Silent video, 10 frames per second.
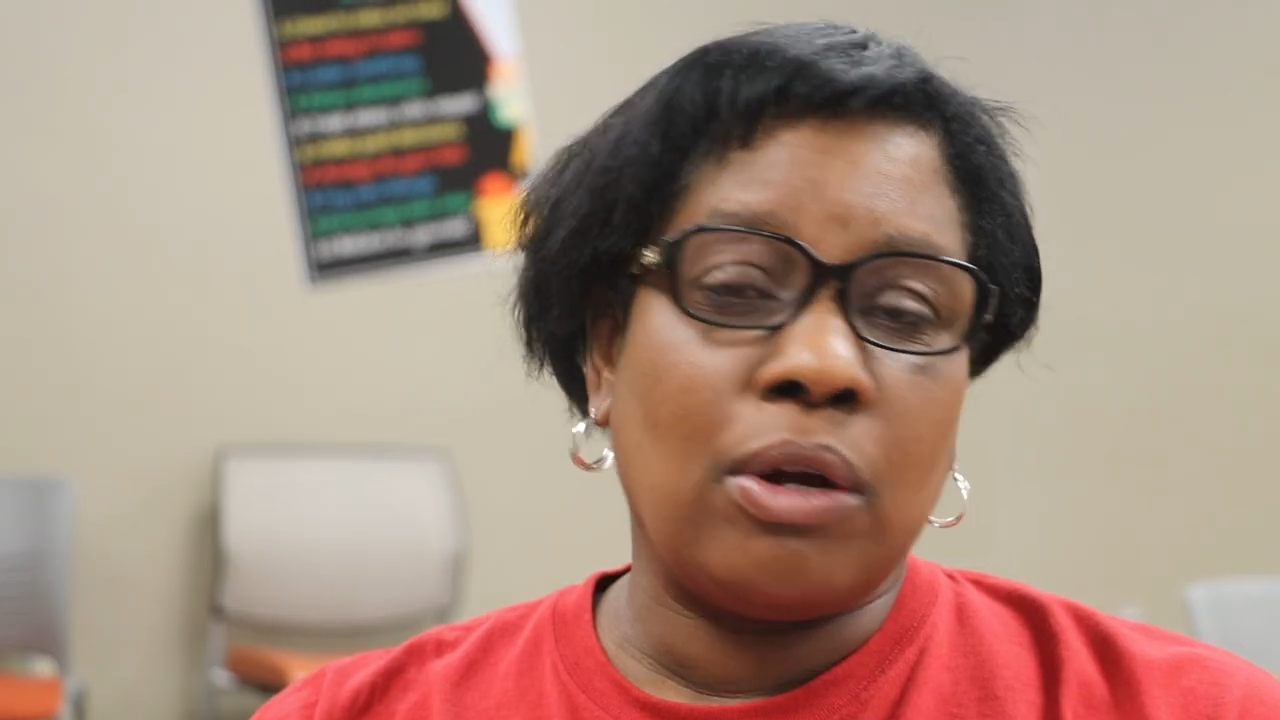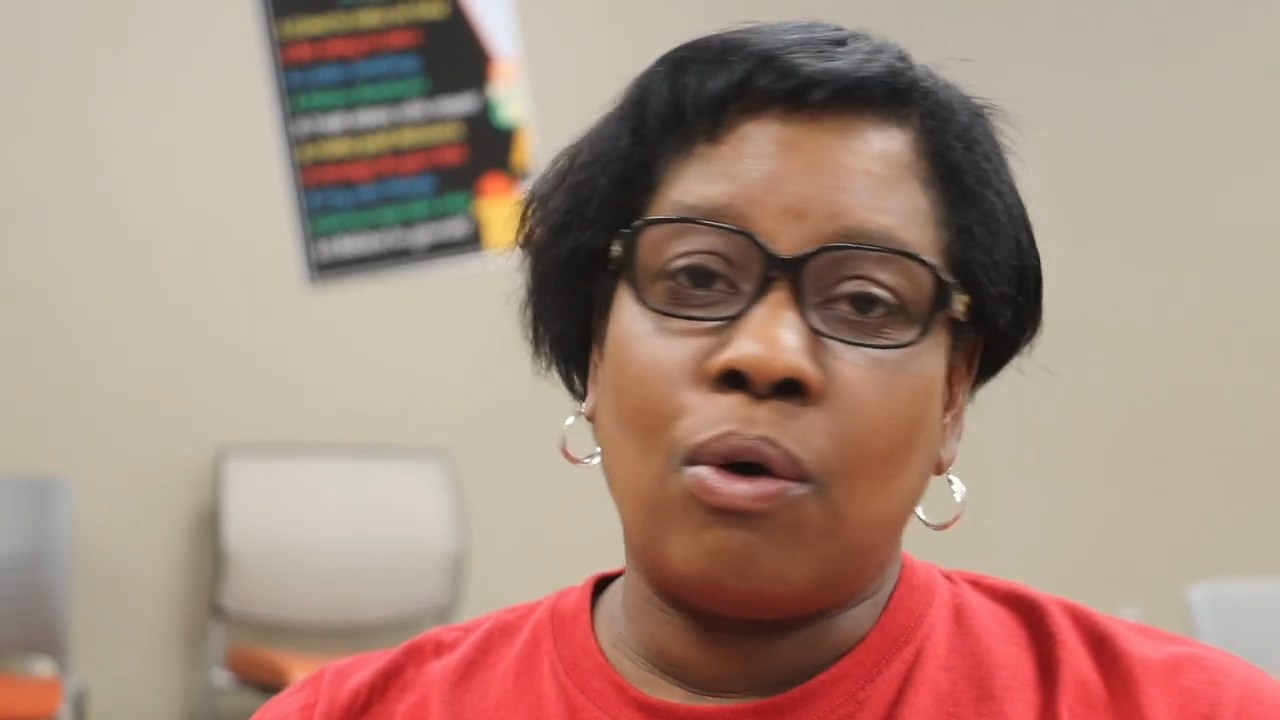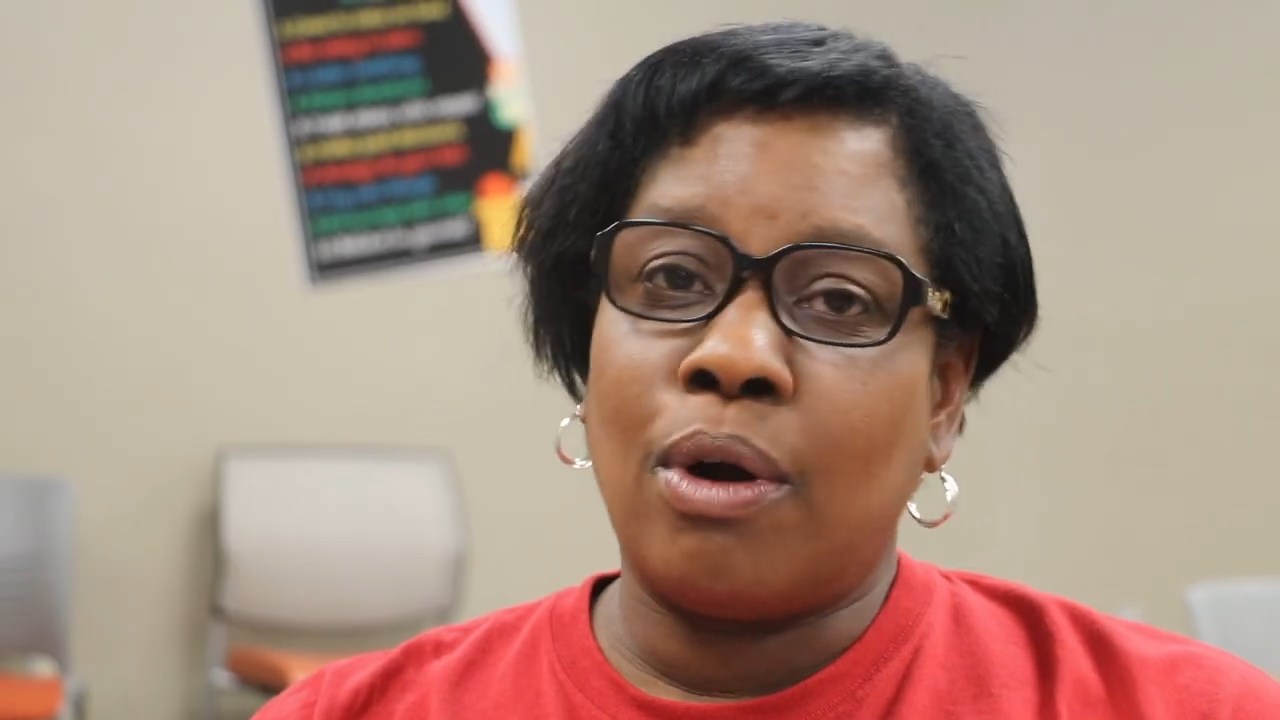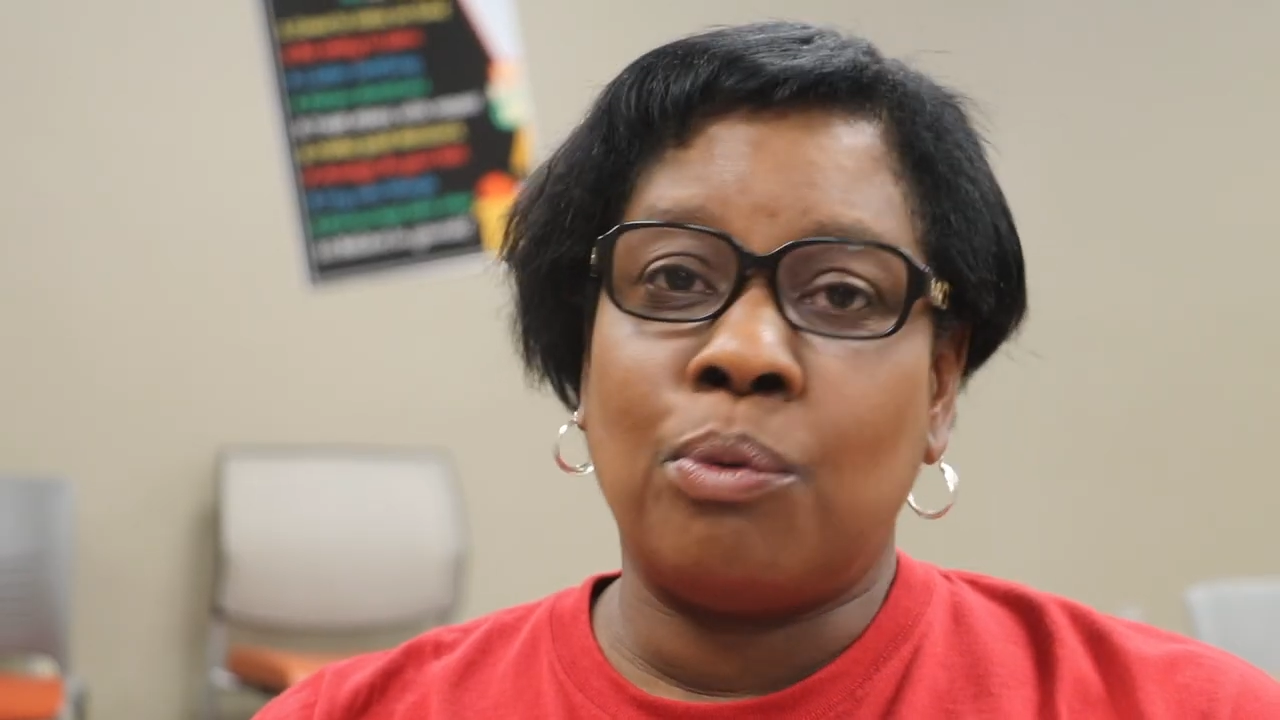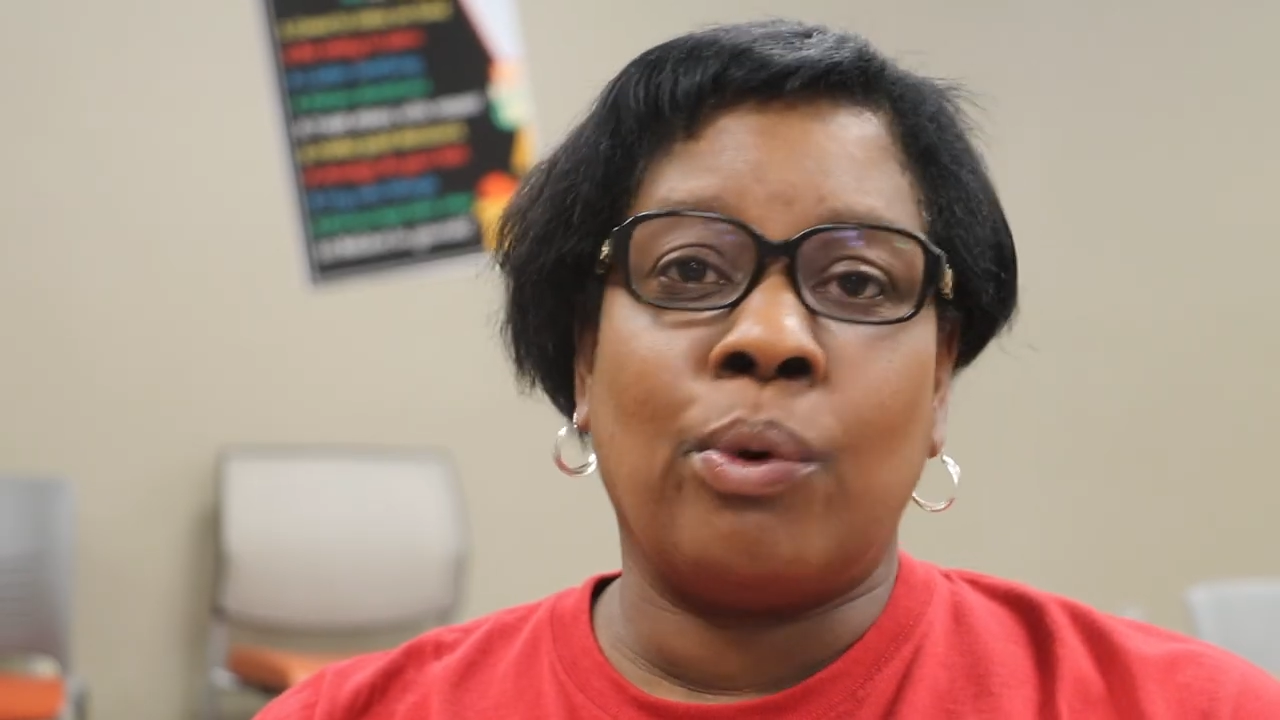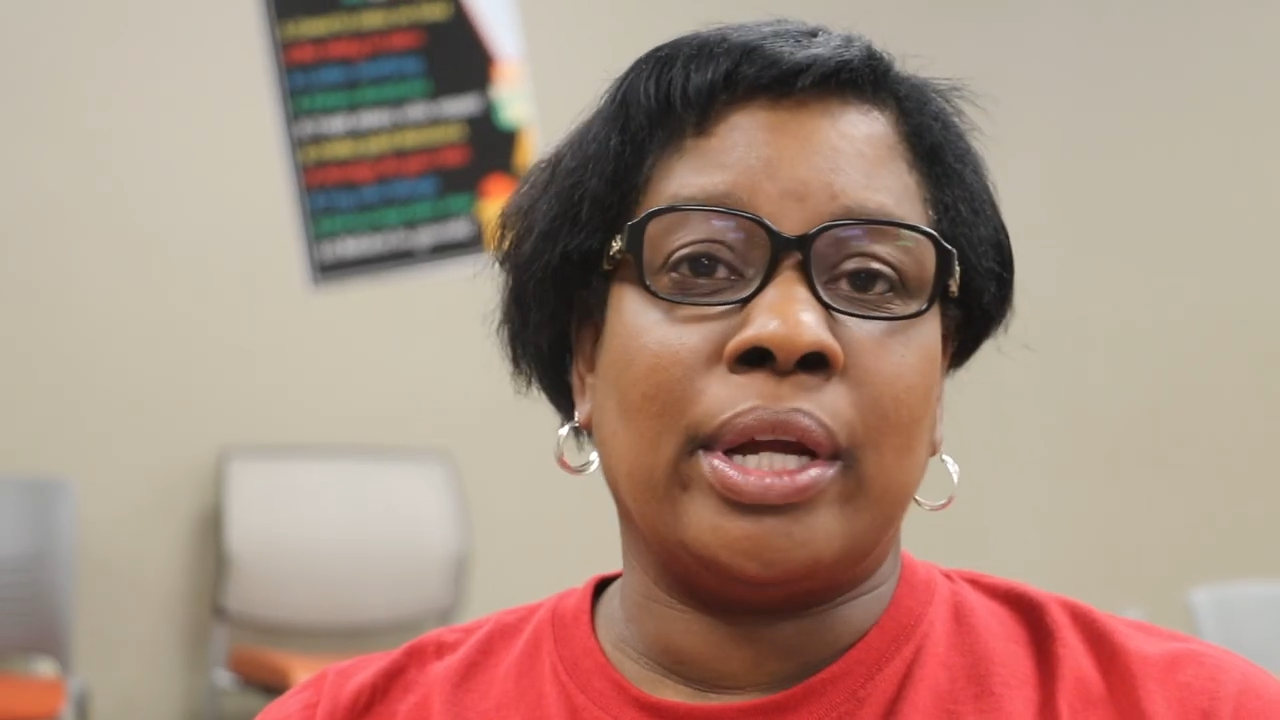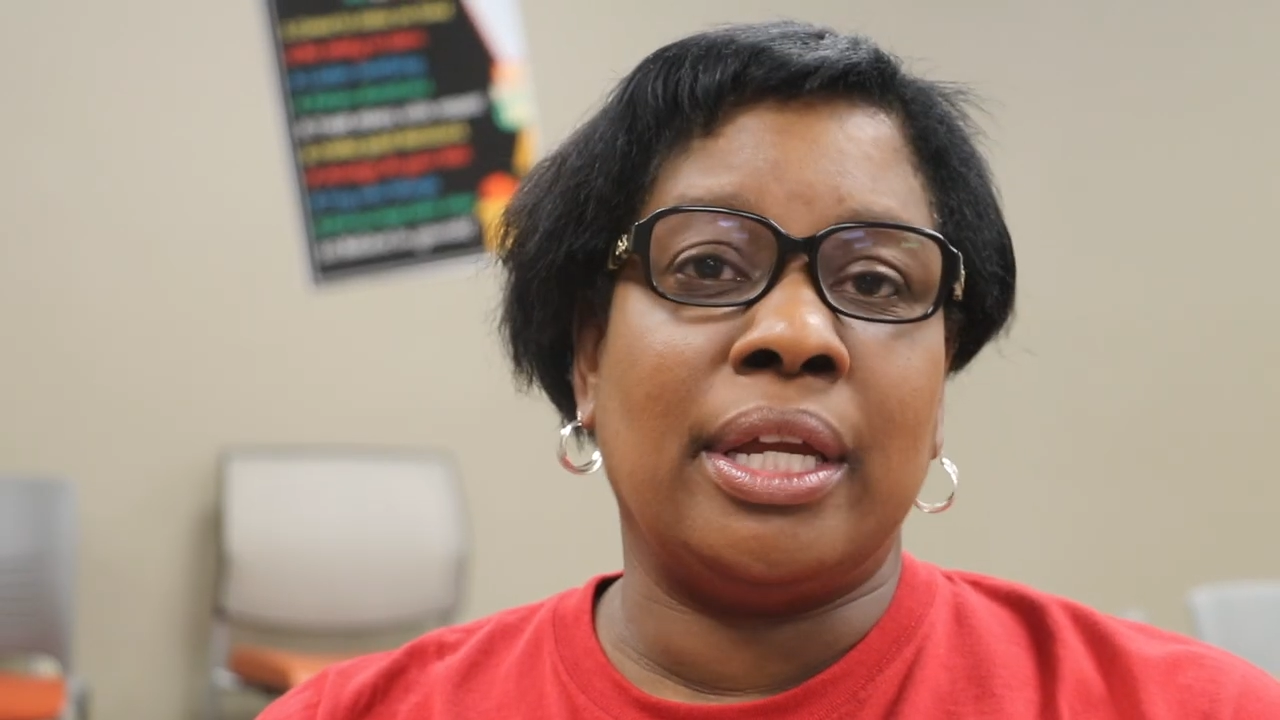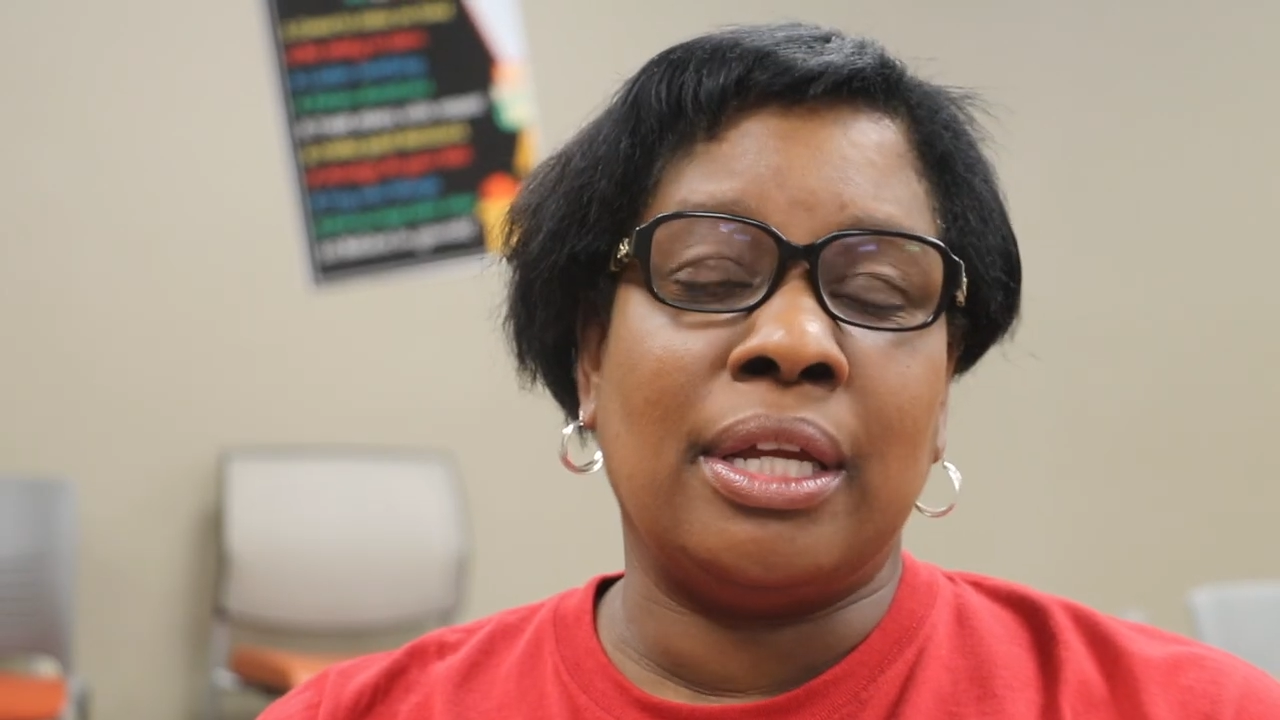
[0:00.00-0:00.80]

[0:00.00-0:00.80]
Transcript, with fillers: hard-working